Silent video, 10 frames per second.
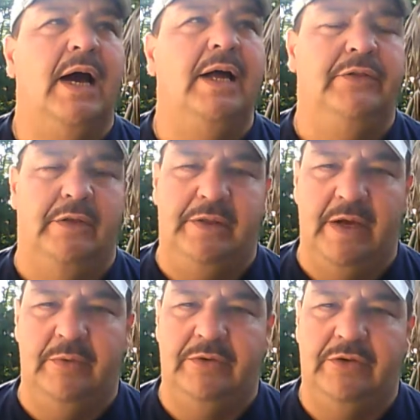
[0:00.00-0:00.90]
I thought
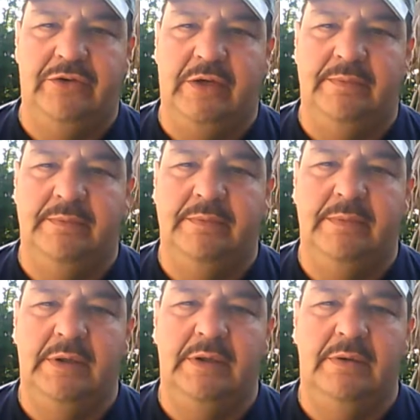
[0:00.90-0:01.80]
that was a shame,
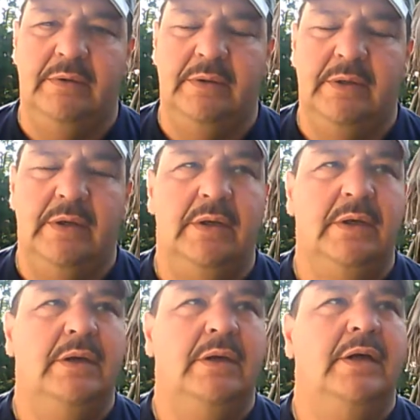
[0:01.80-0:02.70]

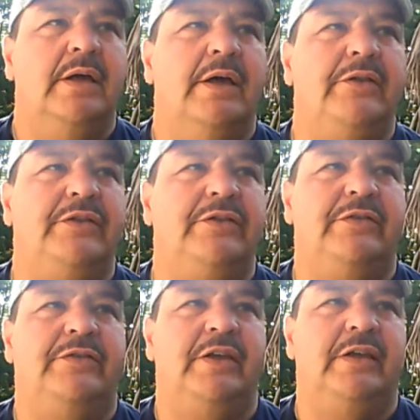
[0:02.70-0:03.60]
As
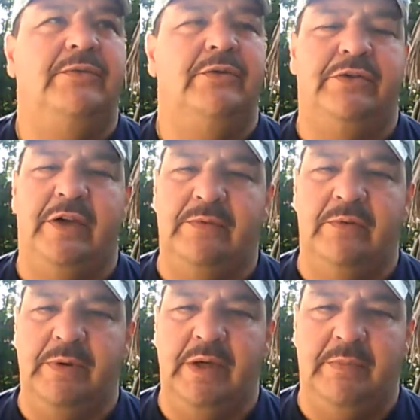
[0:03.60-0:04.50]
Jesus said, if you're ashamed
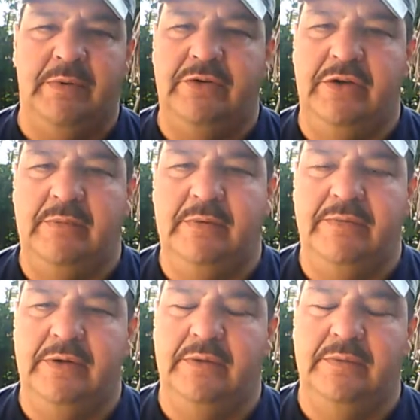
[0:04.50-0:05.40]
of me, I'll be ashamed
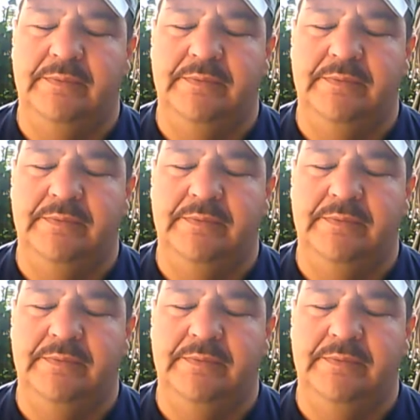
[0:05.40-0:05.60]
of you.